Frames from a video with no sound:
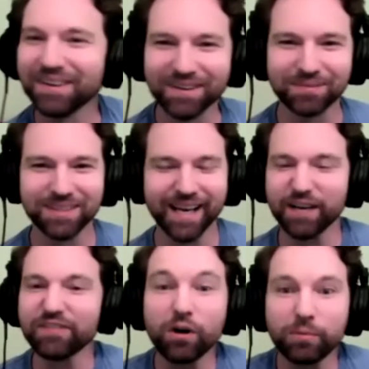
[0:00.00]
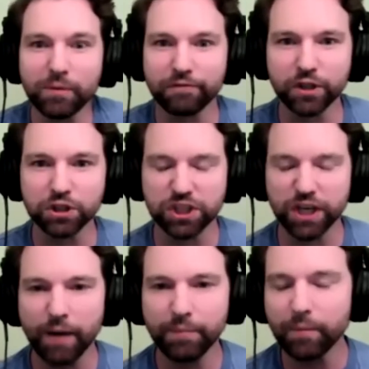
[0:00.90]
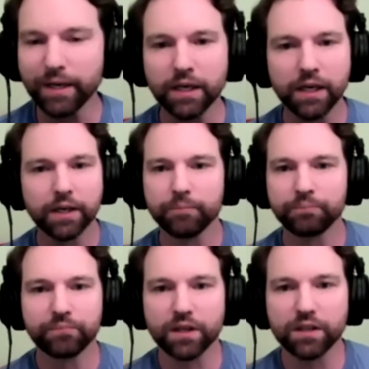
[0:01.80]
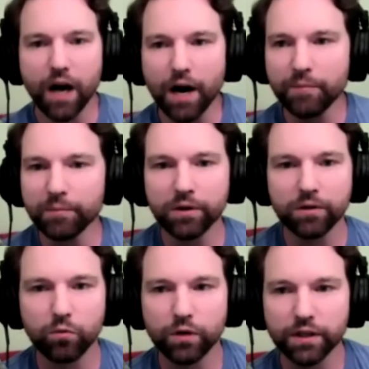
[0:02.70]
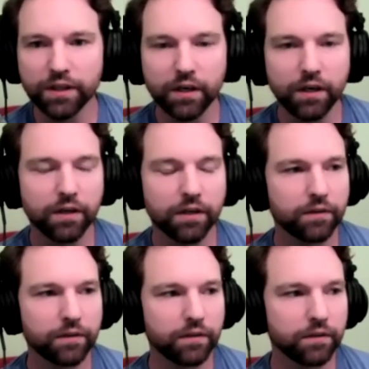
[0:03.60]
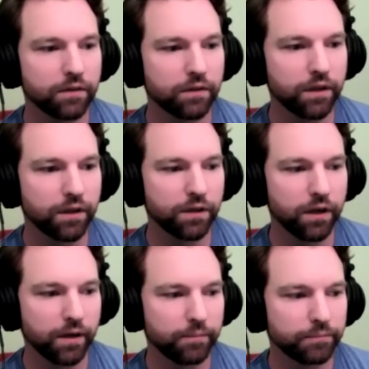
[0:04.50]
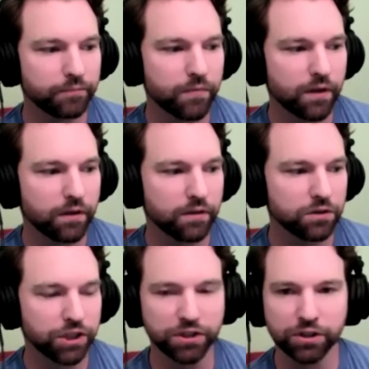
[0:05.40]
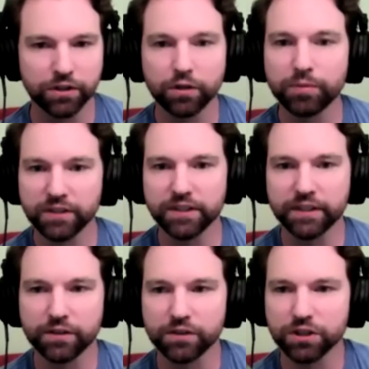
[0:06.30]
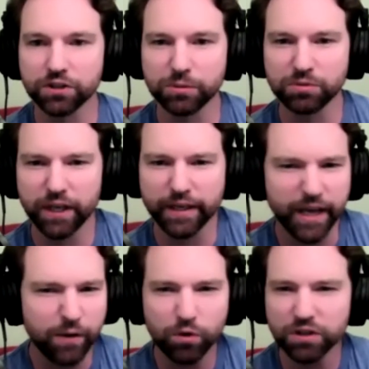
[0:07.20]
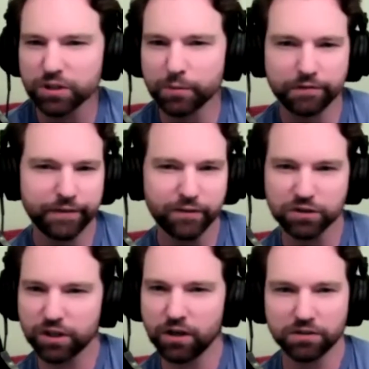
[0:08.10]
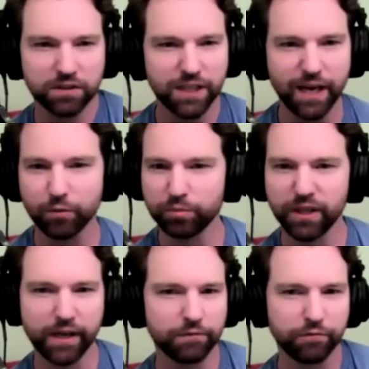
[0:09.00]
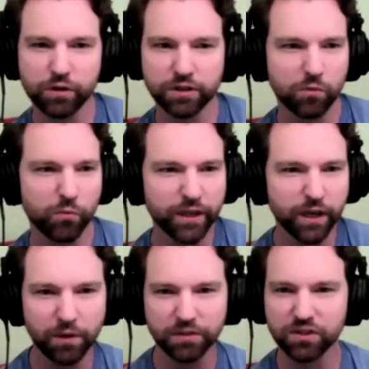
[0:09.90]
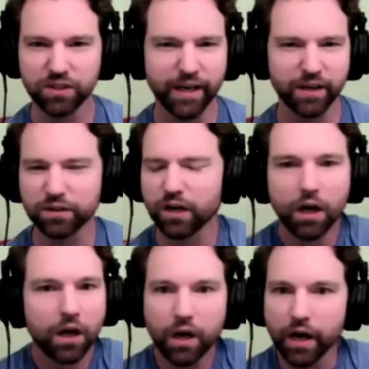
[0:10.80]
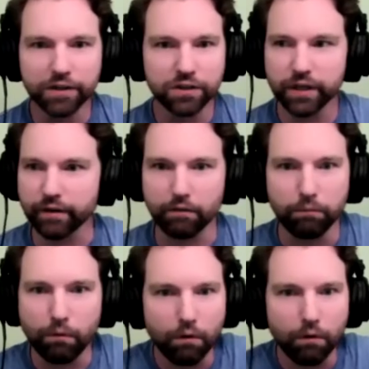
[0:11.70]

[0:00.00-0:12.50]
you know what I'm saying? Yeah. If that was my first job, I mean, you know, I remember one of the you know, um, Ginger, who plays Nikki on the show, she was like, "Hey, what are some of your favorite songs? Let's have it played for us when we come on set." Or, you know, and you're just like,